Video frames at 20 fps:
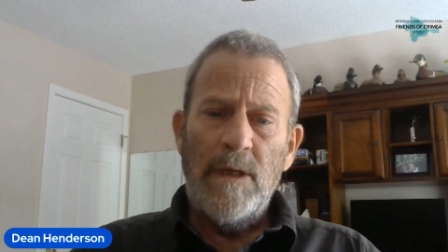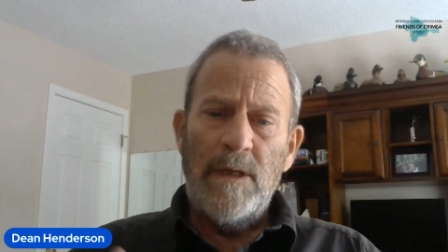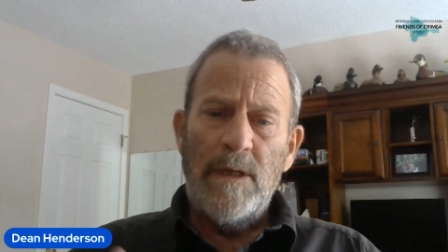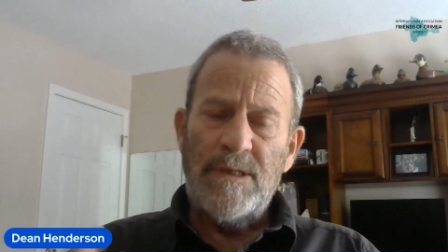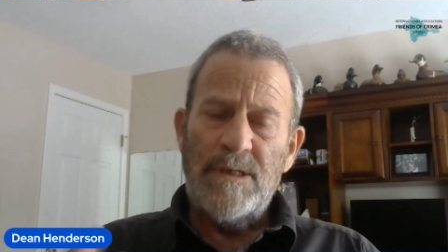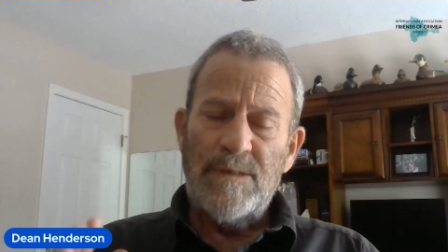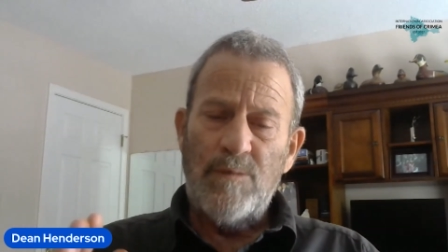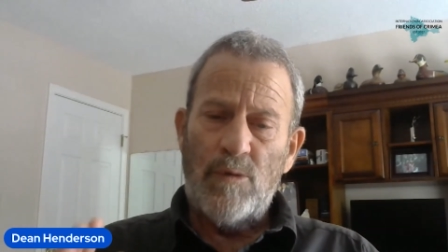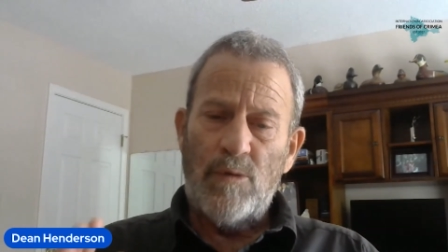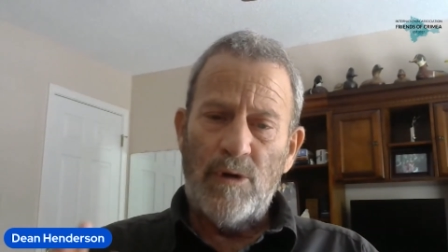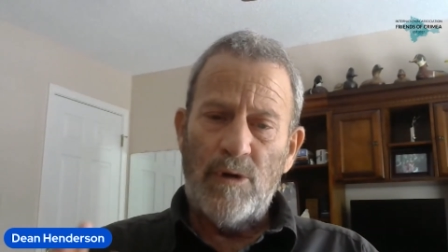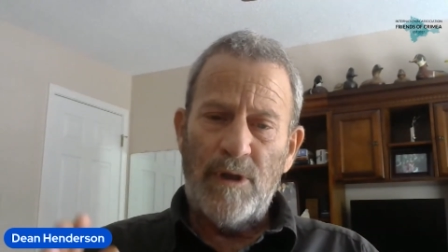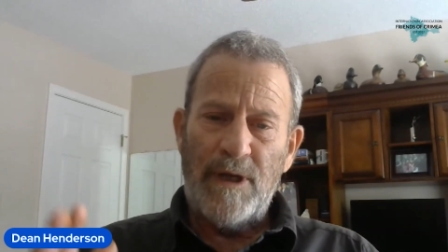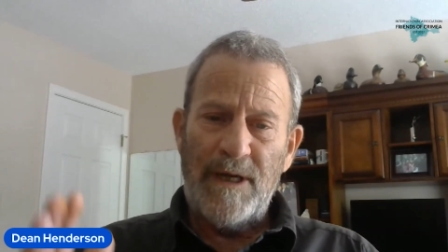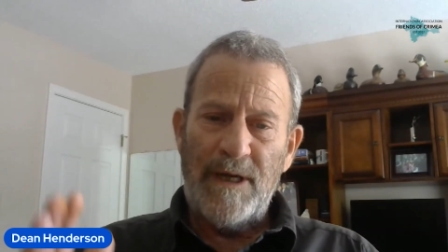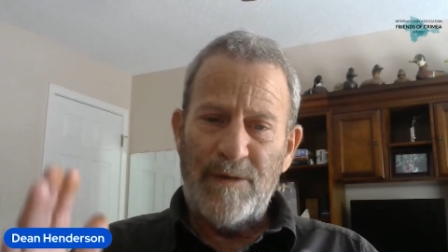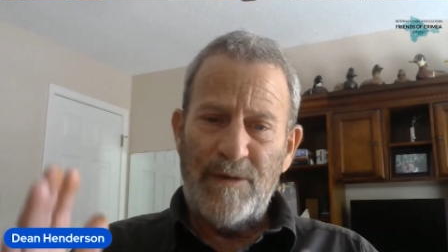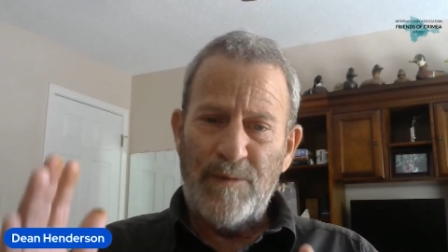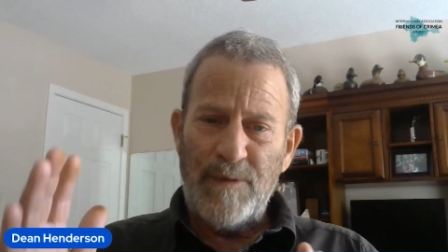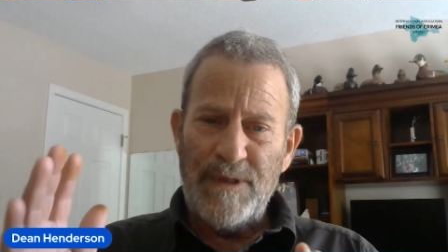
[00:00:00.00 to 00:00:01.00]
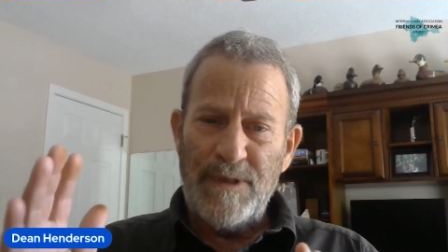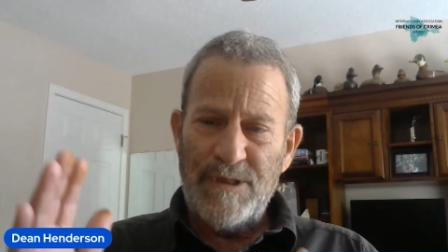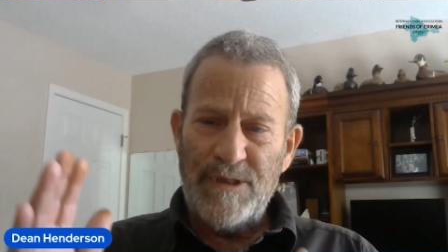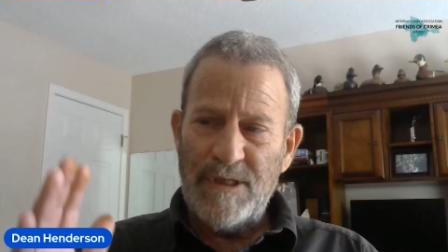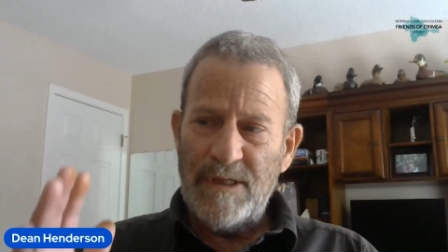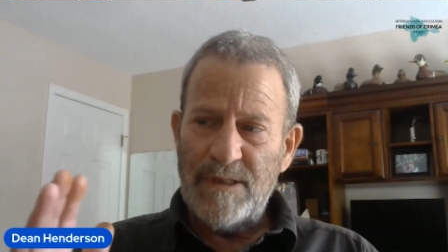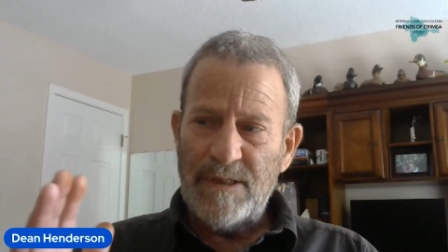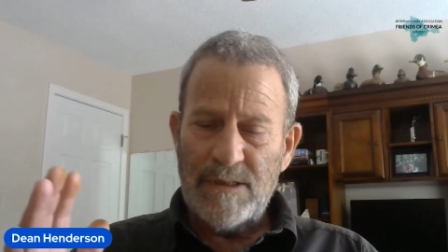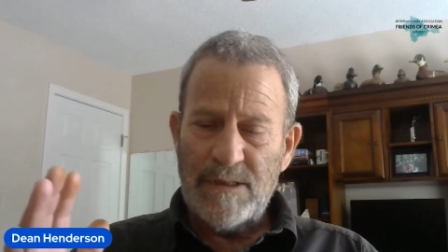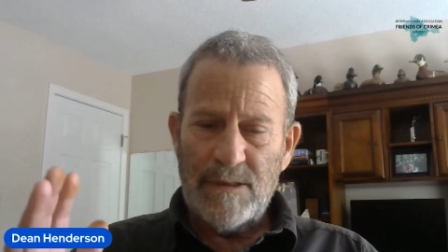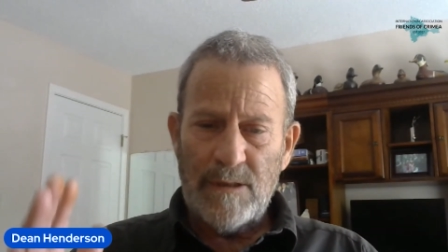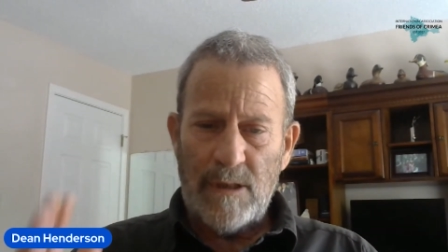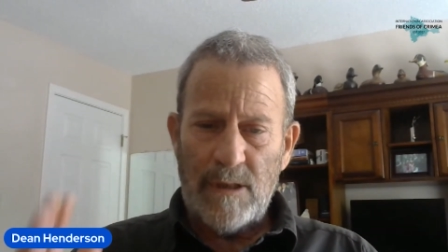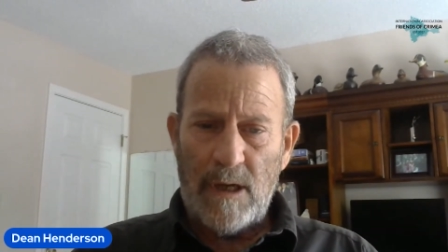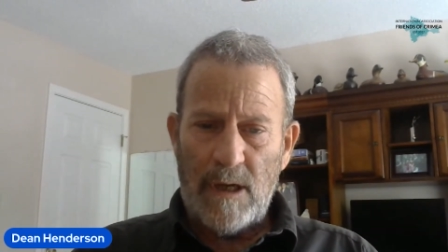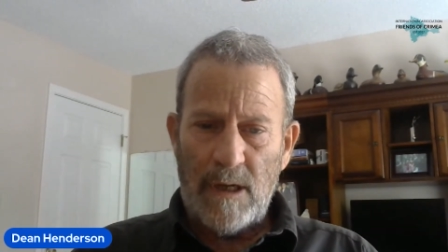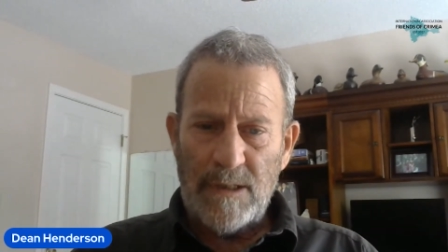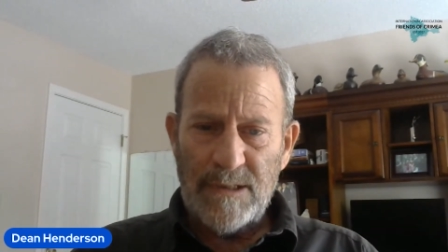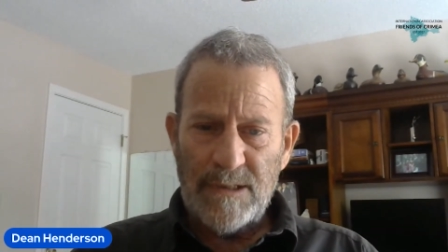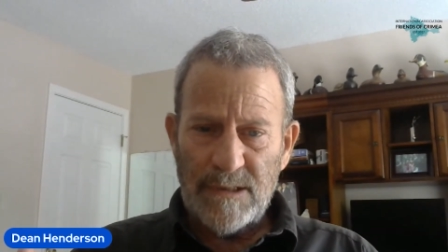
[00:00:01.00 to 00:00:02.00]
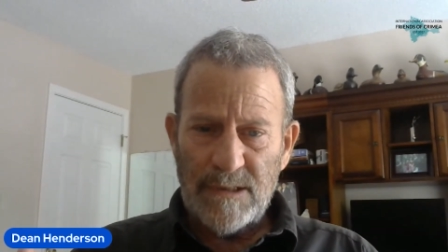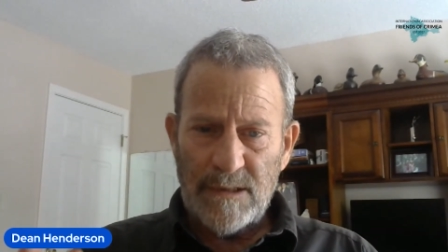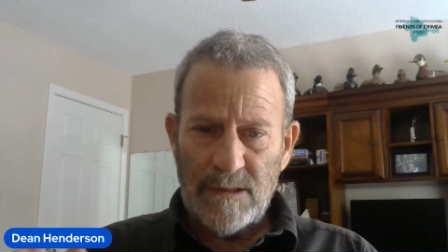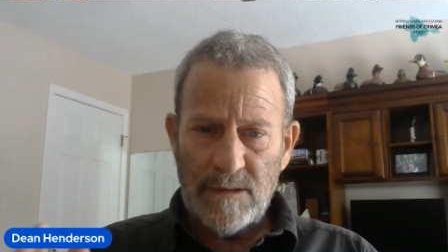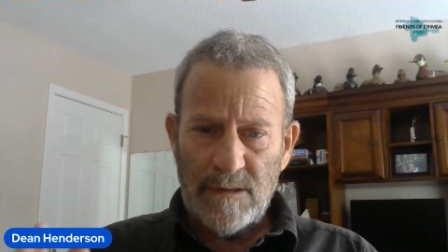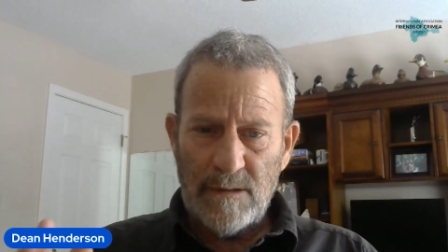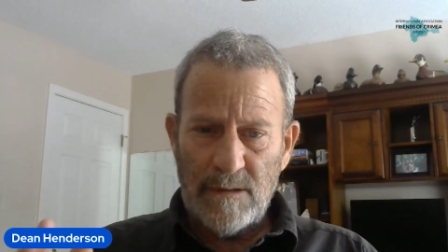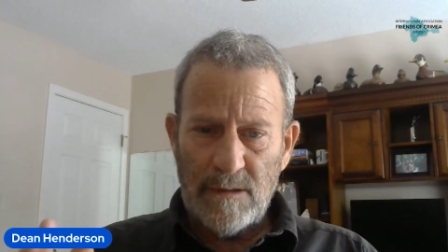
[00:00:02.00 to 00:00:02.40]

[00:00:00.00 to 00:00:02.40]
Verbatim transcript: It's more like we just lost